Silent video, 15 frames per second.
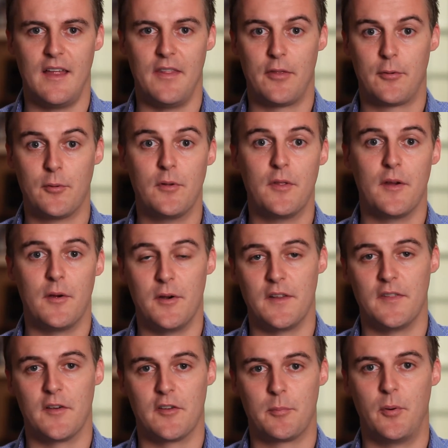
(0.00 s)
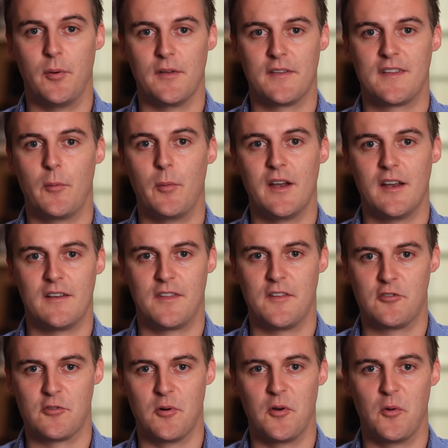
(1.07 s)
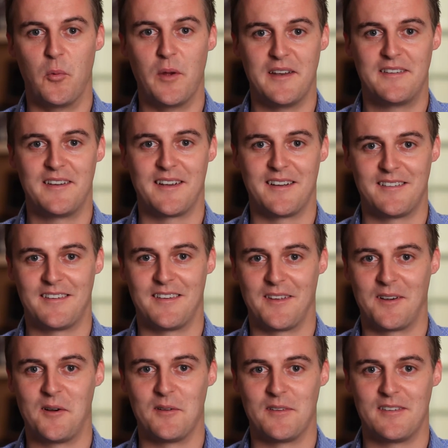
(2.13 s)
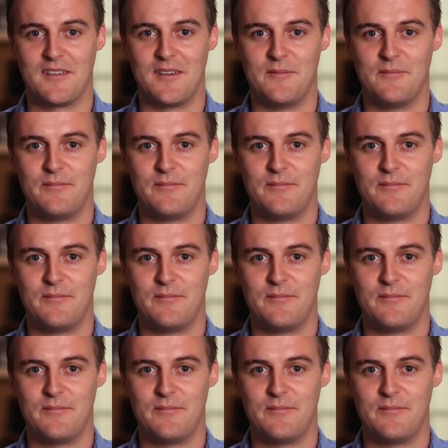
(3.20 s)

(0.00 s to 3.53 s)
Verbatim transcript: and through their earning those points, they went into the draw to win tickets to the concert.